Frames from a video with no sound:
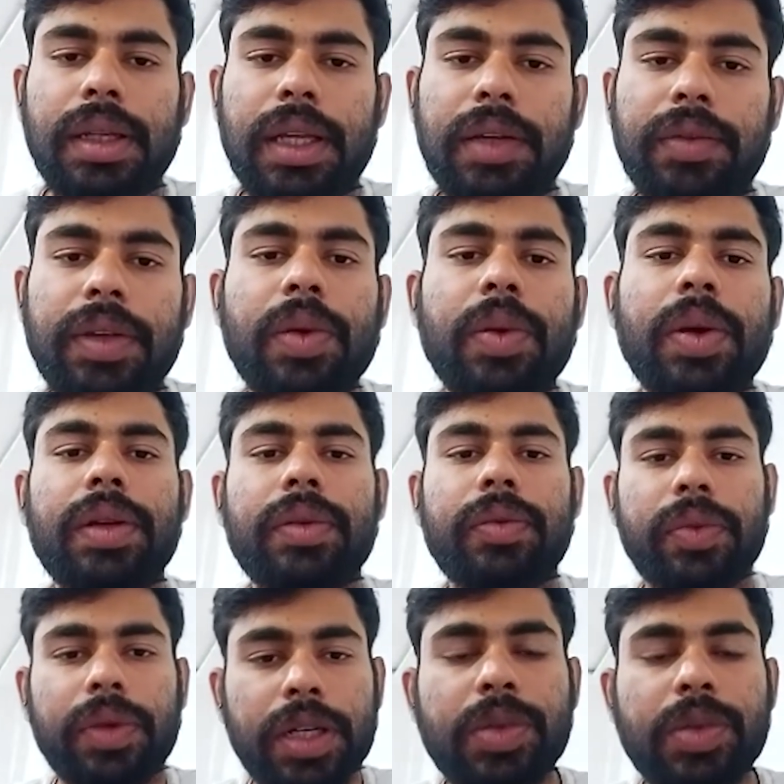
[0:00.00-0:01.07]
giving you a
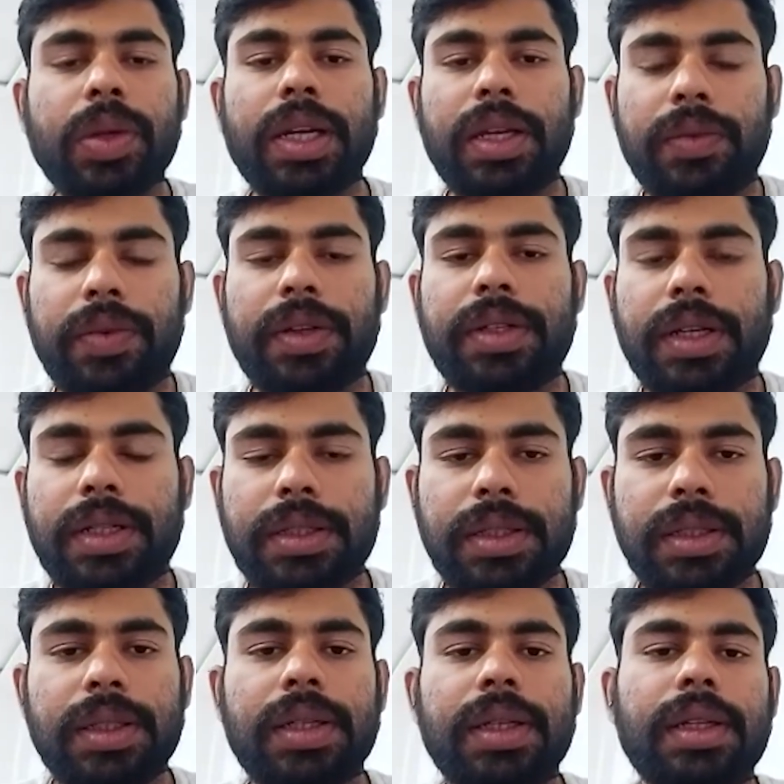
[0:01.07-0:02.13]
virtual infrastructure.